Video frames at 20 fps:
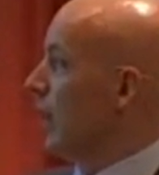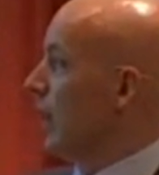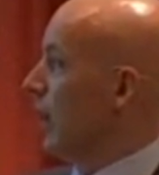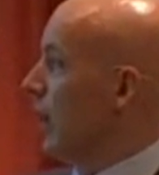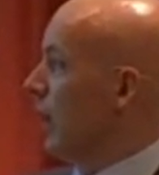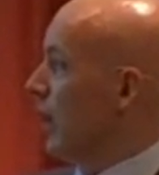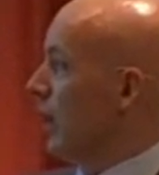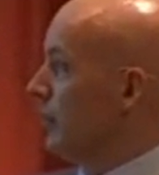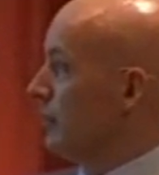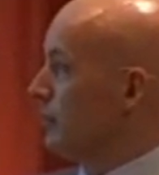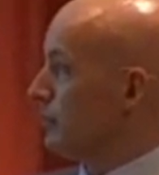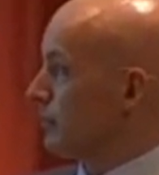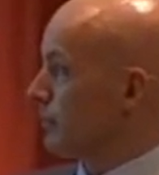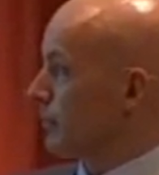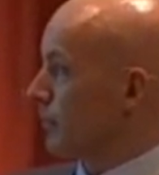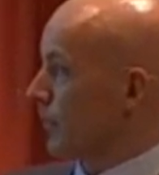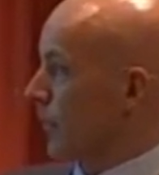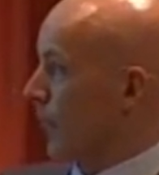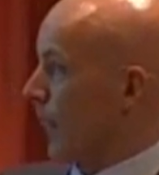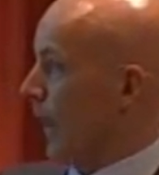And
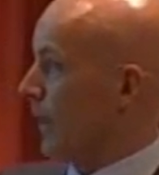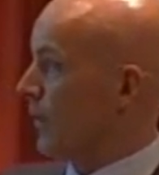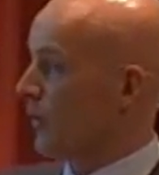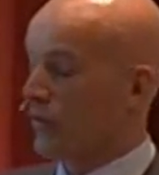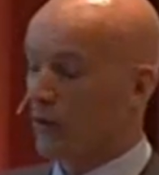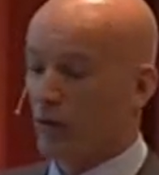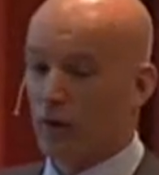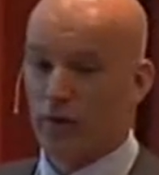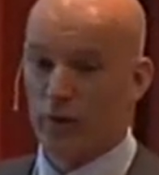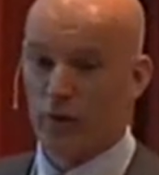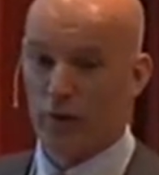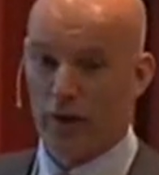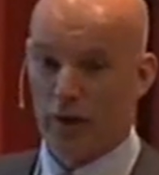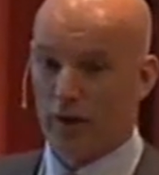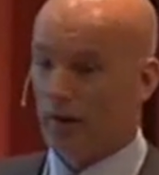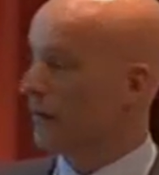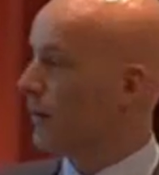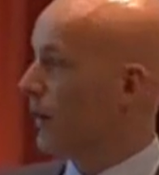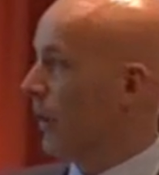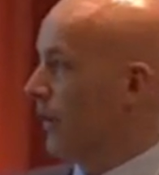the third thing,